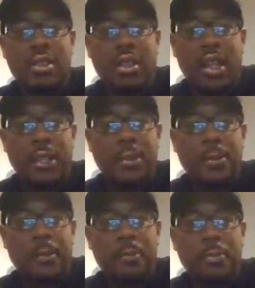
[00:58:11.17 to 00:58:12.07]
Right?
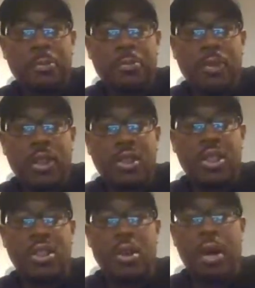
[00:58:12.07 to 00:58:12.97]

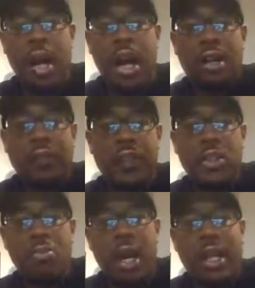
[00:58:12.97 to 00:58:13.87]
See, your biography,
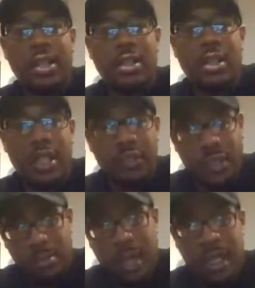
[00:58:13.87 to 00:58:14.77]
you might give
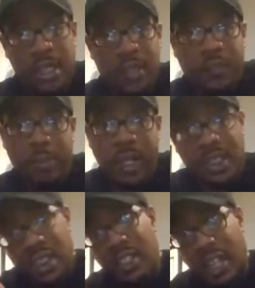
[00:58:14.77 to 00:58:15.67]
somebody the
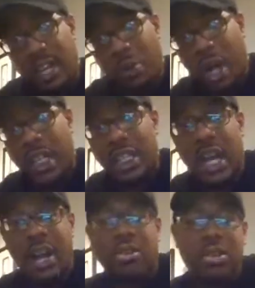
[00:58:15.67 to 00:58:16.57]
information and they write it
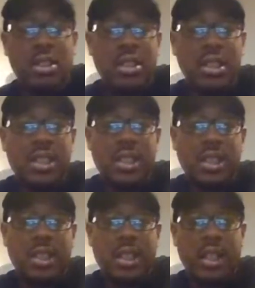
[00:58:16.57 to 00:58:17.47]
out
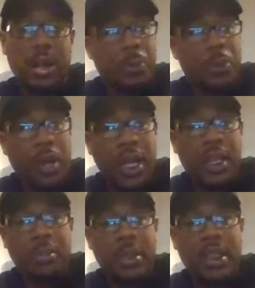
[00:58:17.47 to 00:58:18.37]
and help you write
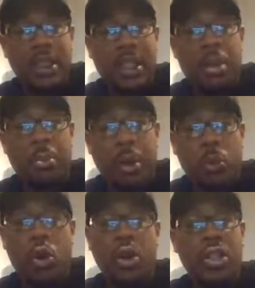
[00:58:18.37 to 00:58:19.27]
it, but a
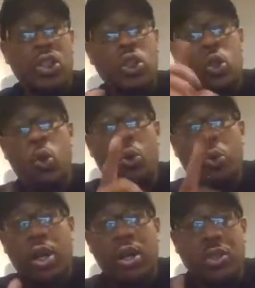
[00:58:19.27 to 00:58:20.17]
memoir is your
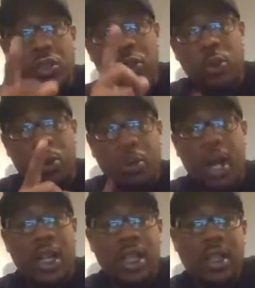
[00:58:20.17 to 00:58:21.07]
words, your
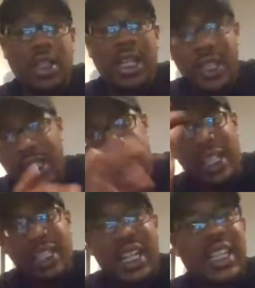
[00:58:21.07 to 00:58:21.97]
writing. It's like a
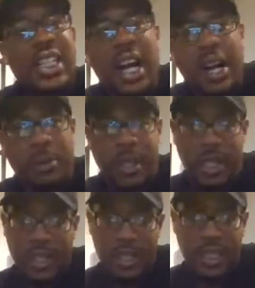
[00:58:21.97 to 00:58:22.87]

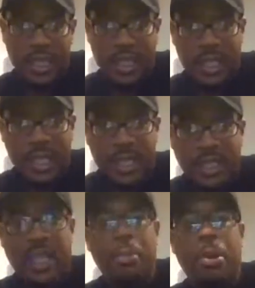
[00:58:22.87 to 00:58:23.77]
diary.
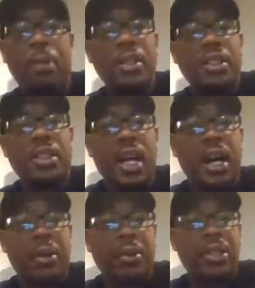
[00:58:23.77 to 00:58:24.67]
It's like a published
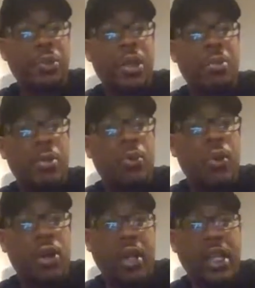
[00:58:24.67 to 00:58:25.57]
diary is what a
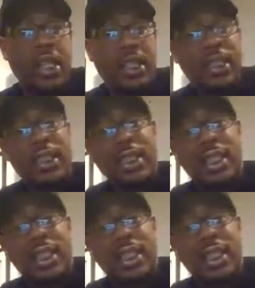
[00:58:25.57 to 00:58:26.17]
memoir is.